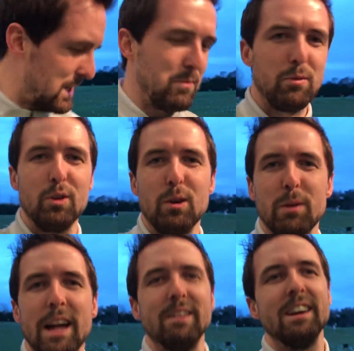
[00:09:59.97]
skip through,
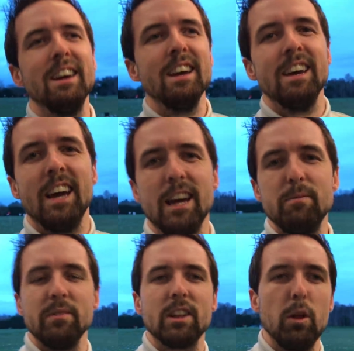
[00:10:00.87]
but anyway,
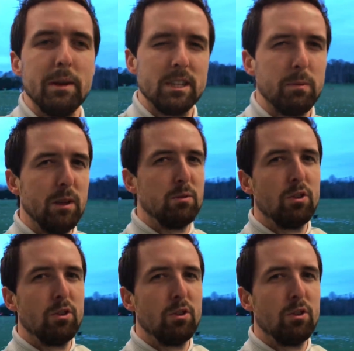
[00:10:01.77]
club head speed